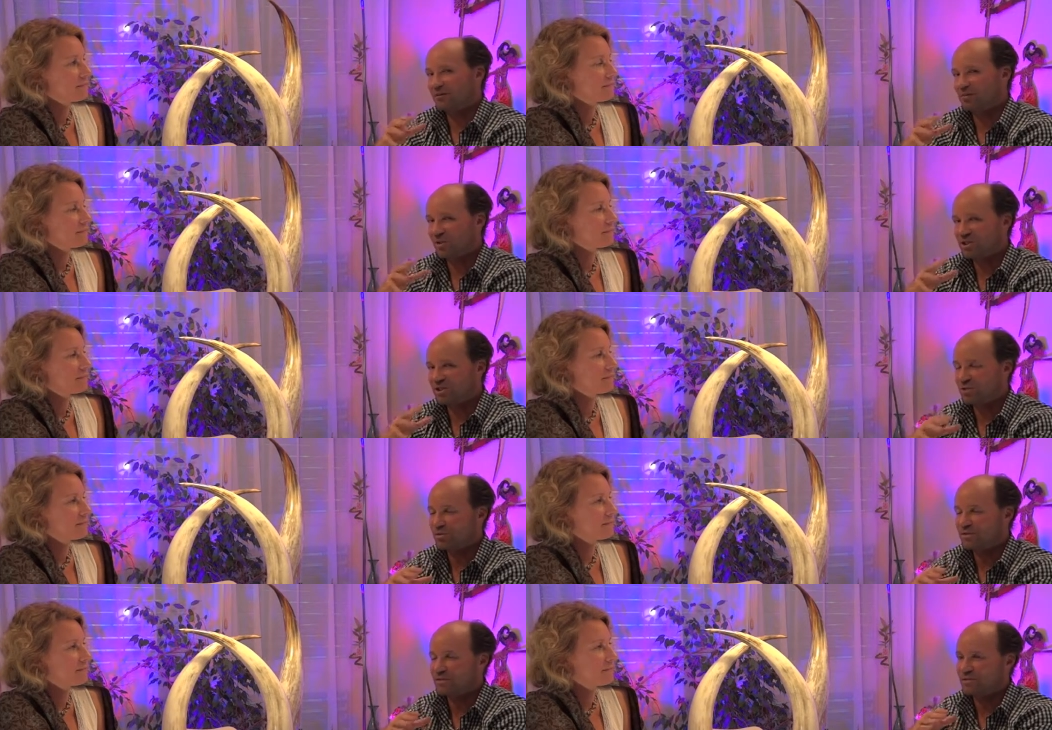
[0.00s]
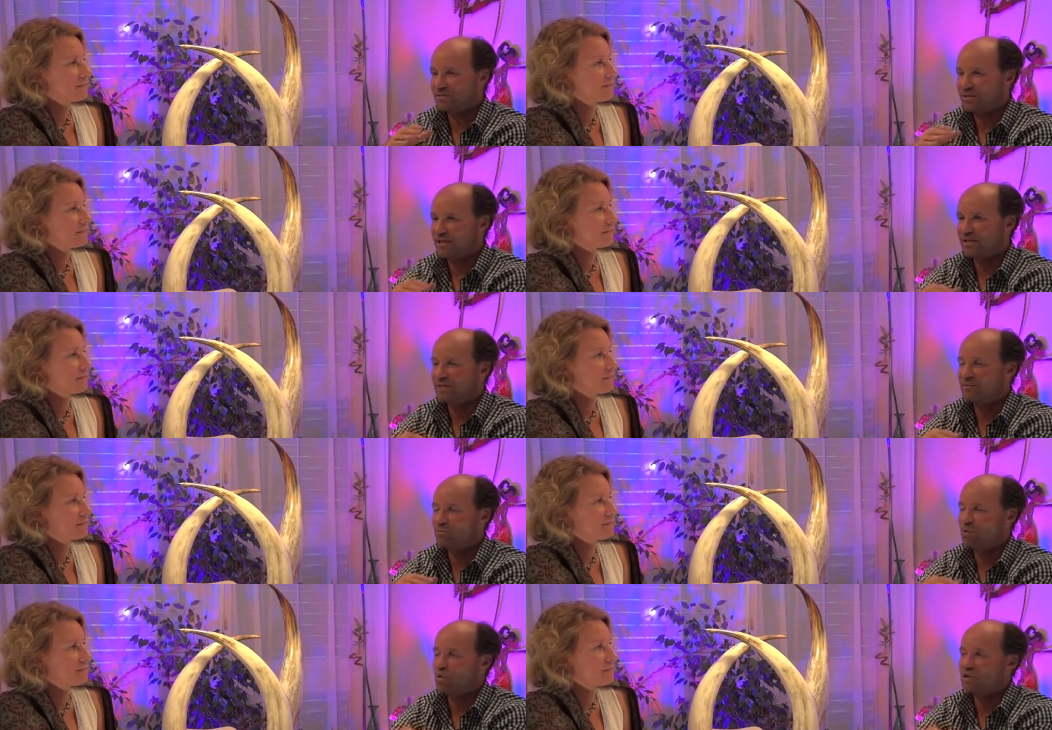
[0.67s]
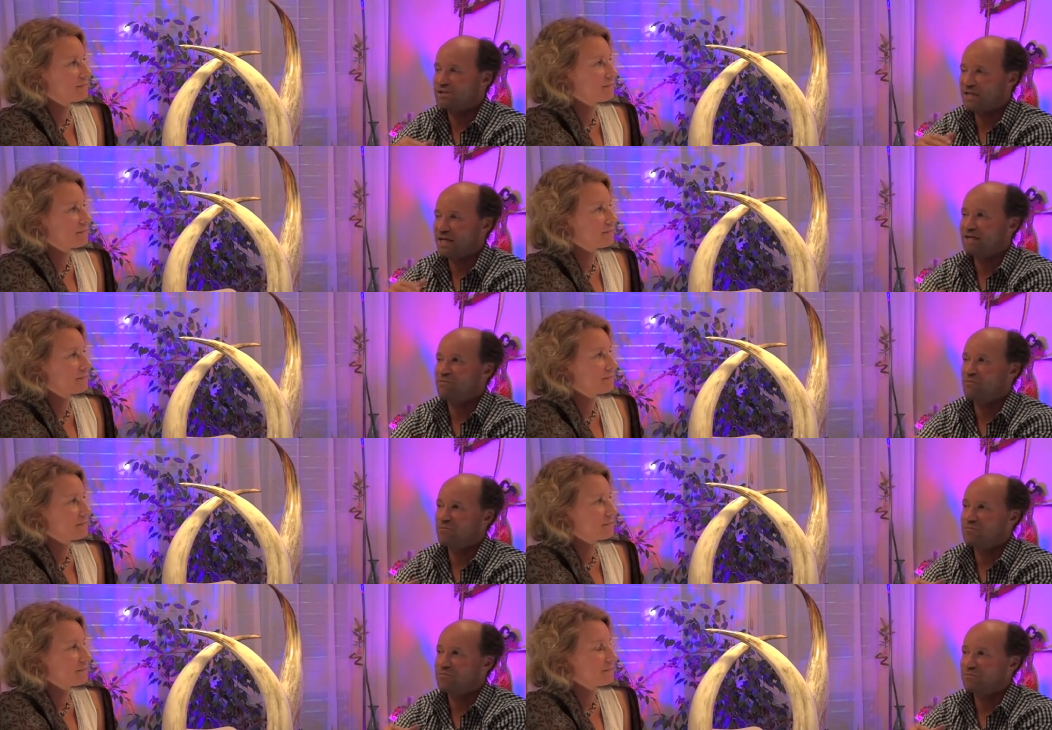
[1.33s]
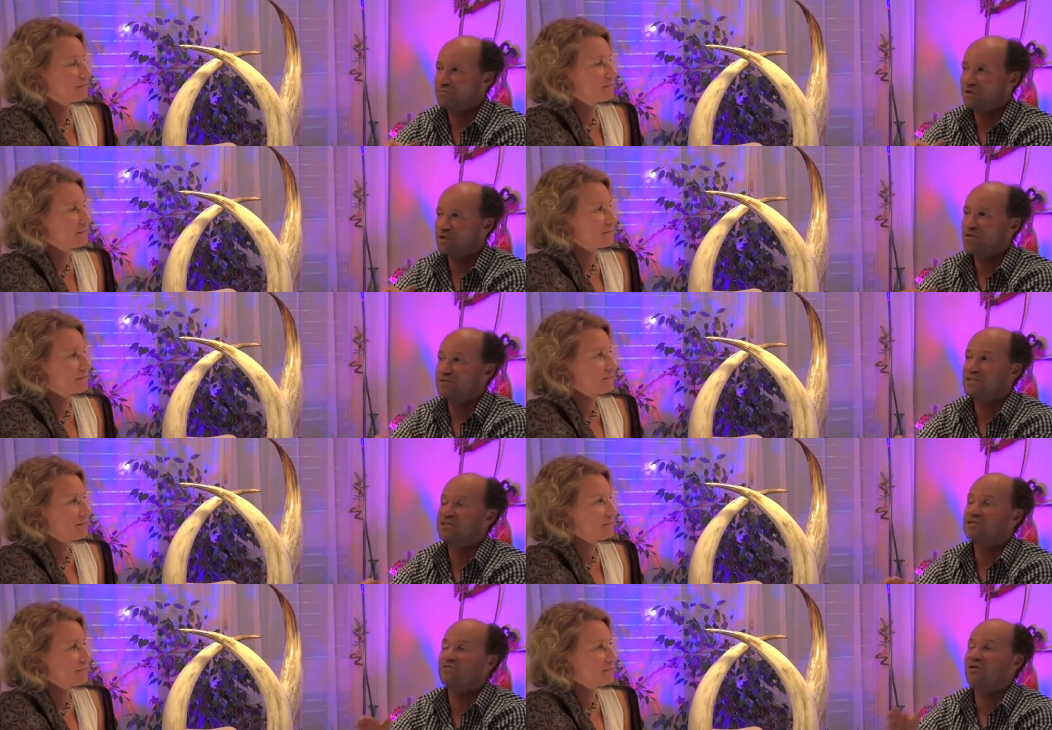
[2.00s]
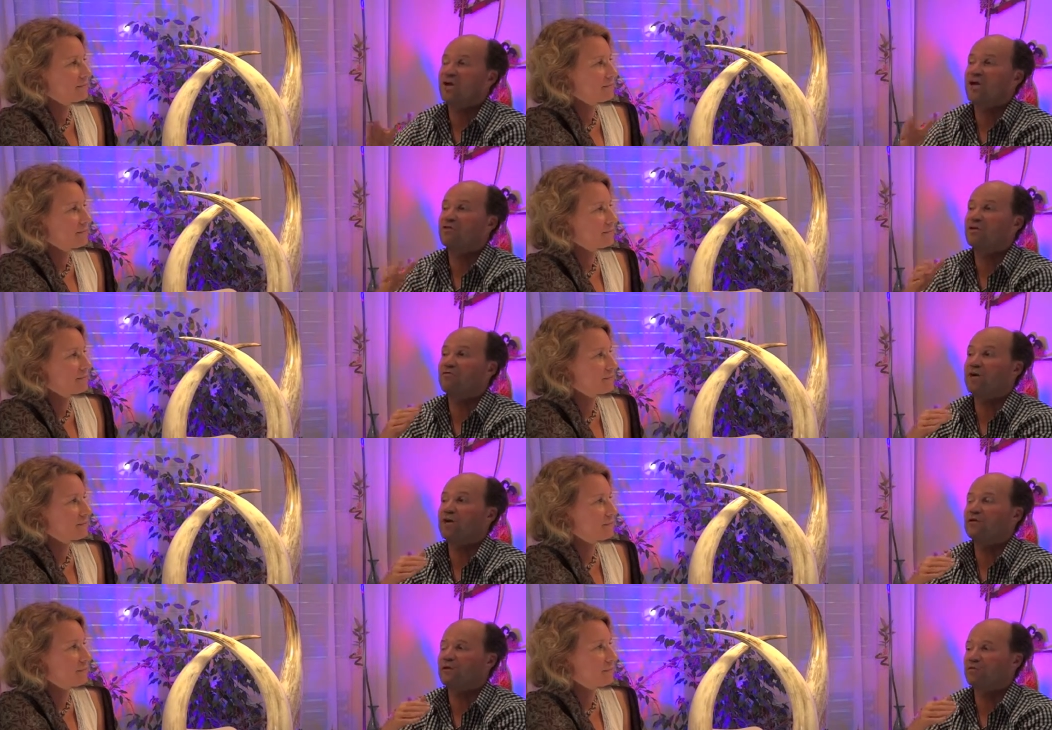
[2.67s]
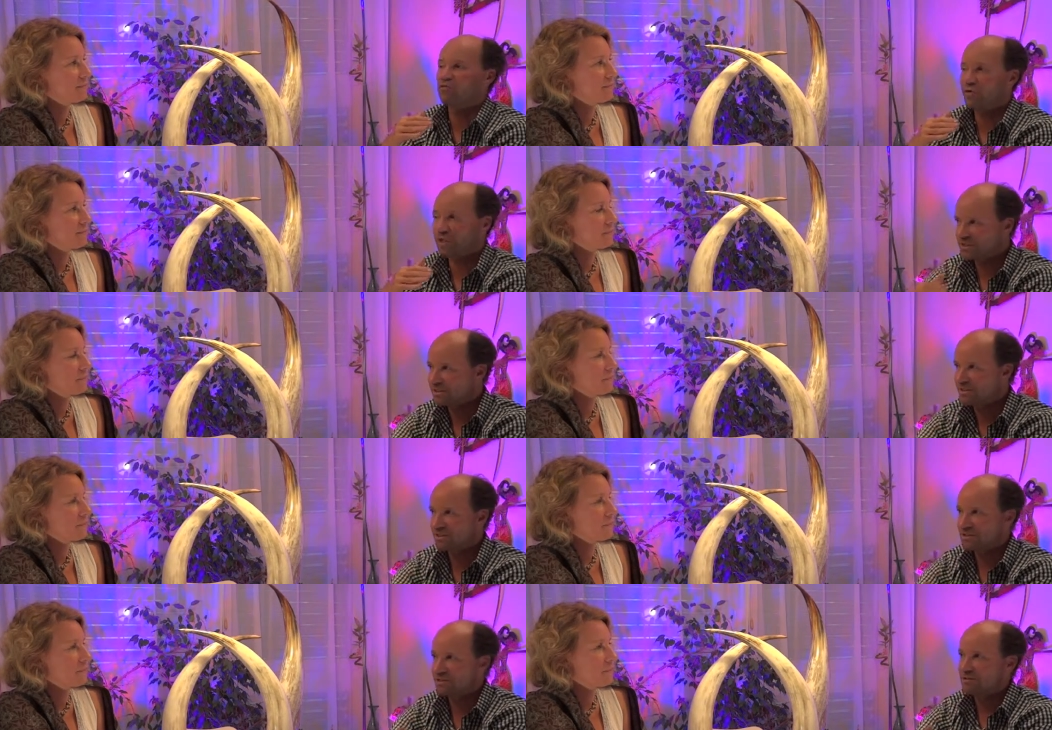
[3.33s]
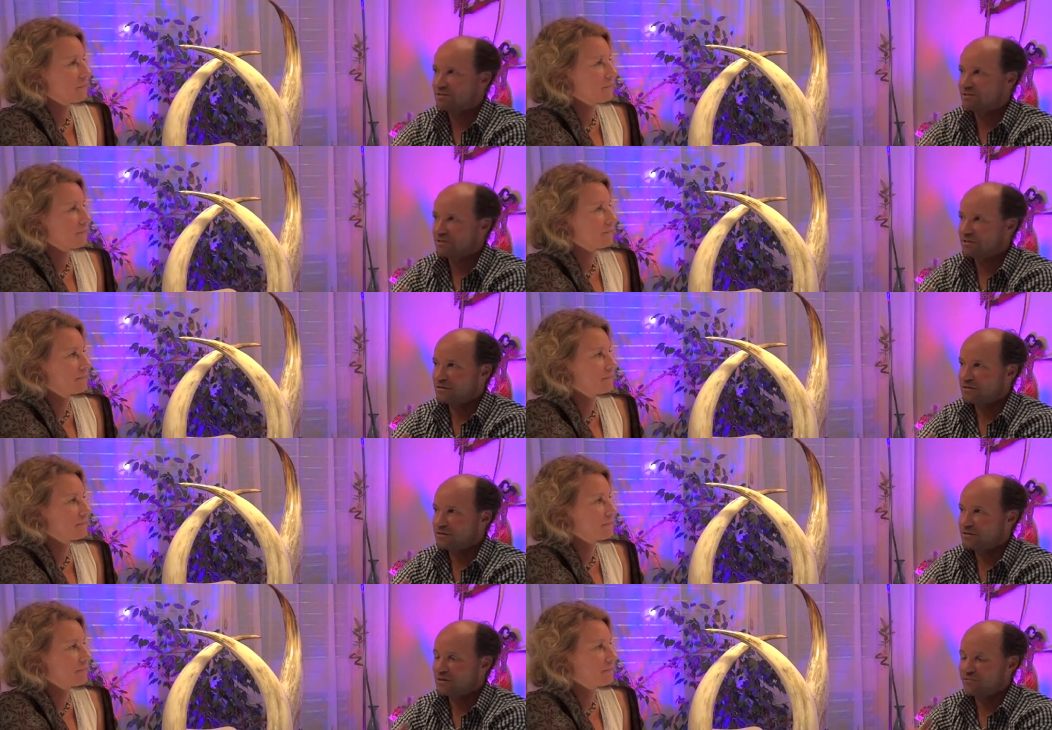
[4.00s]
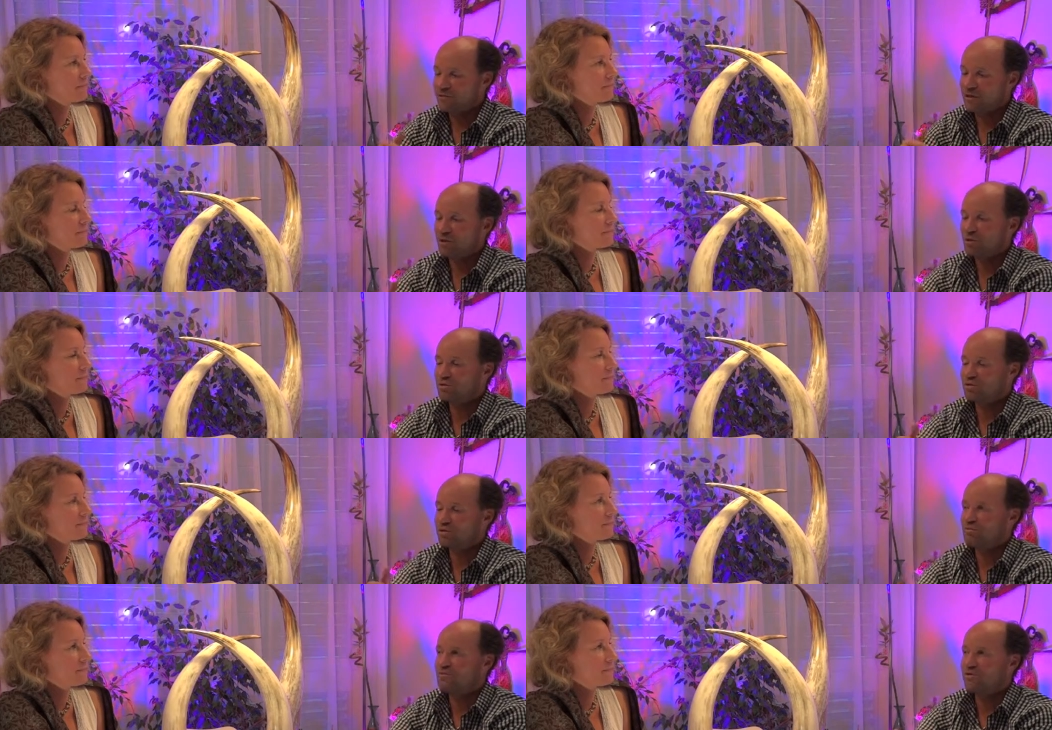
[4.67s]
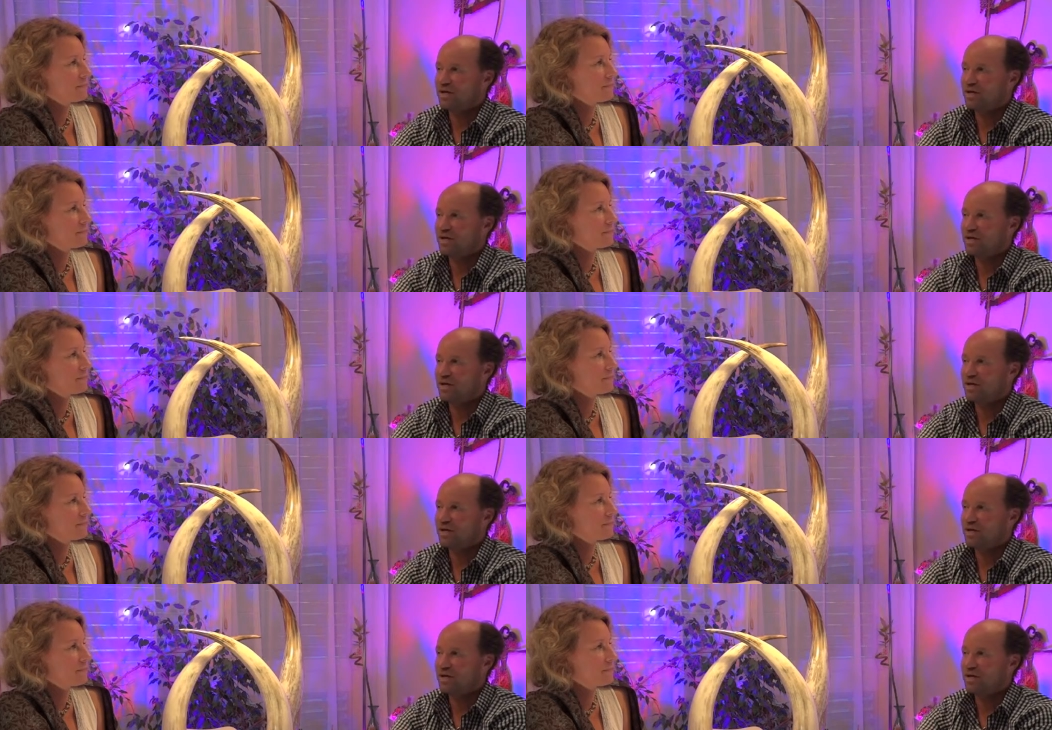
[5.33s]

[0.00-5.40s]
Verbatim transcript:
Speaker 1: we should take more time because it's very, very risky. Mm-hmm. If you go too